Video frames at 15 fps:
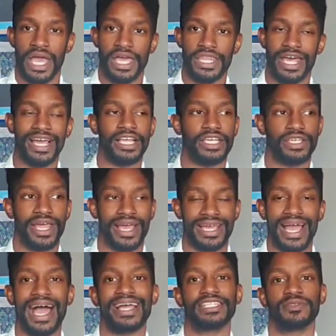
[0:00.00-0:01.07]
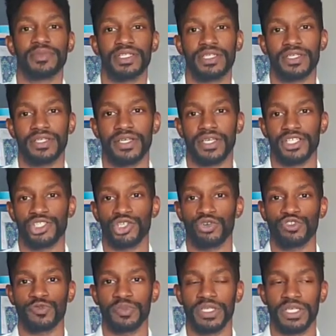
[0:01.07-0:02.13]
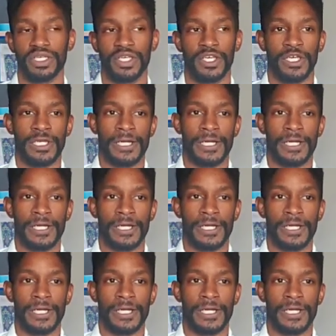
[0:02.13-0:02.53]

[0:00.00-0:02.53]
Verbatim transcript: And that, that guides me, it shows me,